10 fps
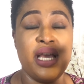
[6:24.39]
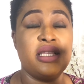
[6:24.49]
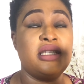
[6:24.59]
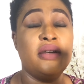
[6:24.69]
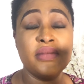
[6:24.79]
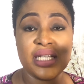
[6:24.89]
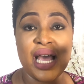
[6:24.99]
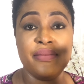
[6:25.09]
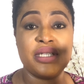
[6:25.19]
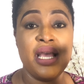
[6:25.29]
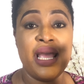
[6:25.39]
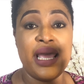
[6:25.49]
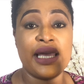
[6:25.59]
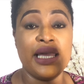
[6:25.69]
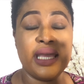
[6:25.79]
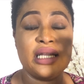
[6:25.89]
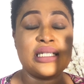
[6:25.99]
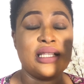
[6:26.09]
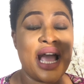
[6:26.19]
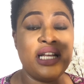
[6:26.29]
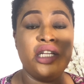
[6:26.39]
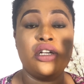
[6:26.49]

and sometimes it can get slightly